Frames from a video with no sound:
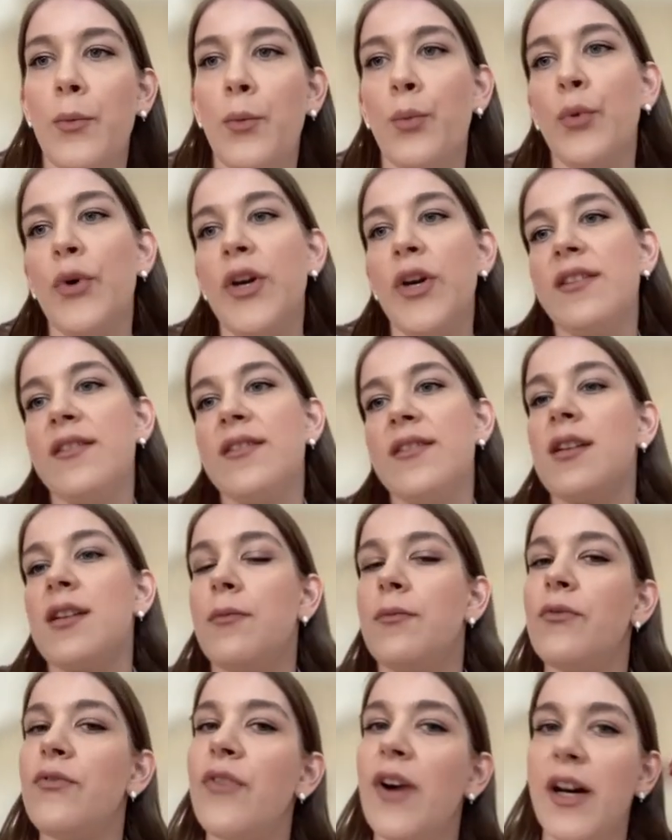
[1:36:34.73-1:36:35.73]
with
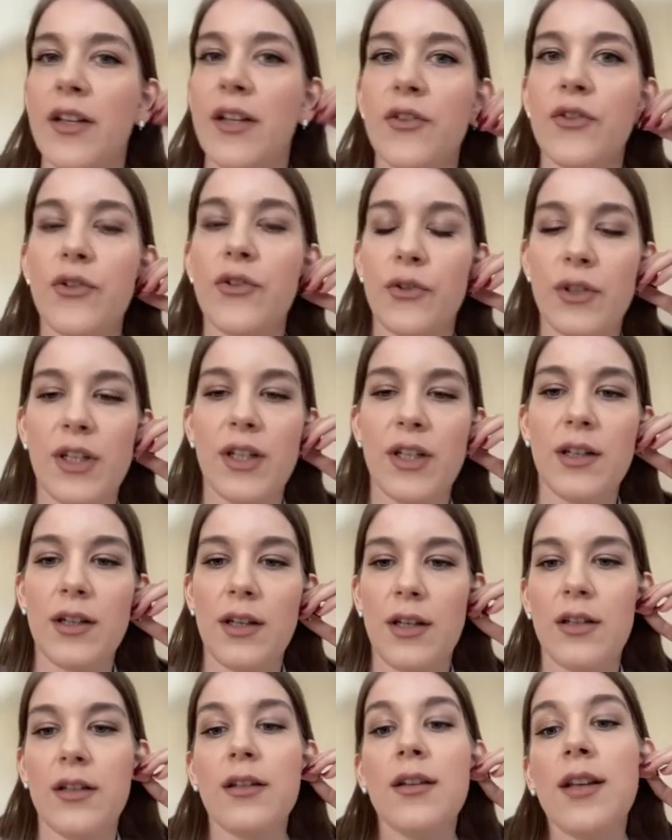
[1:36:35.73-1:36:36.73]
some fine tuning,
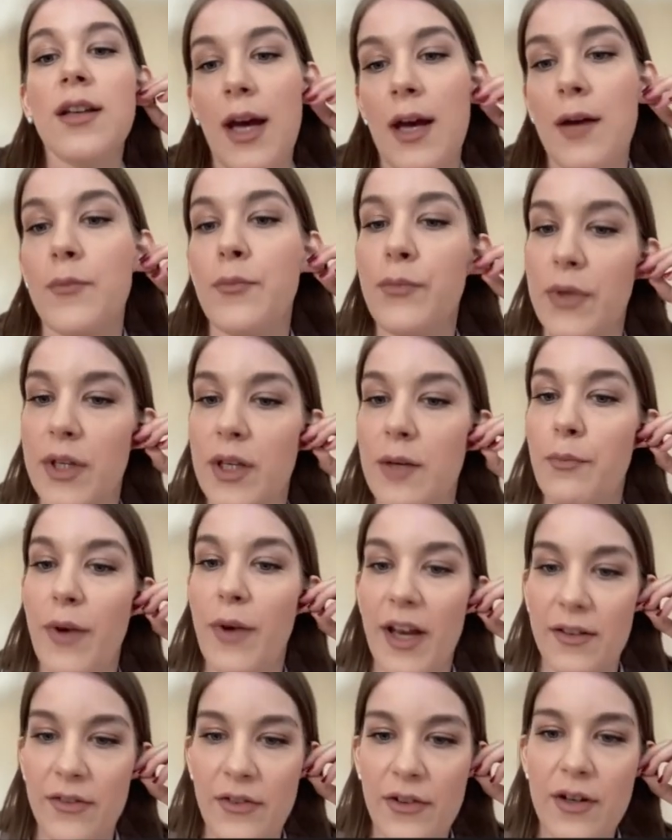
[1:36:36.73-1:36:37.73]
it can be
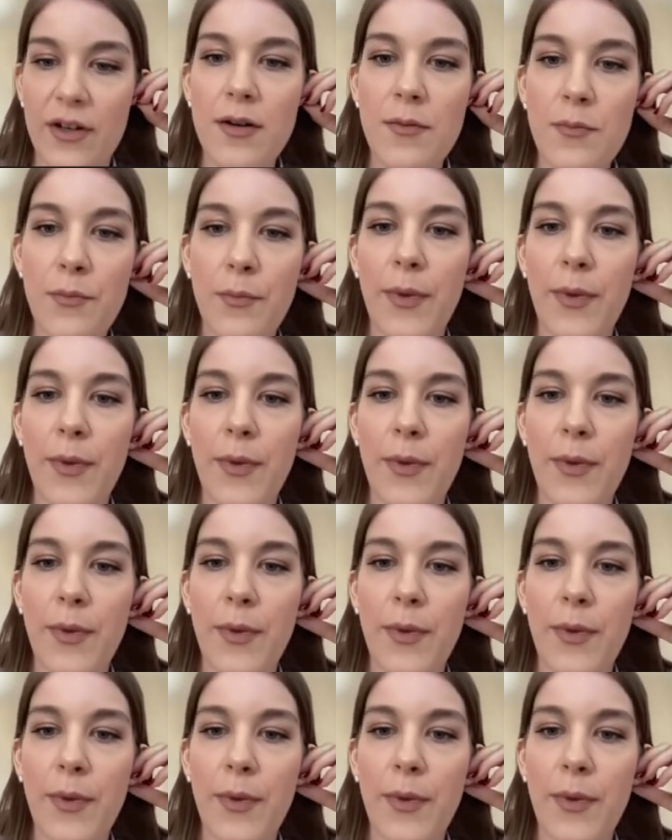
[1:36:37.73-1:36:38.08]
better,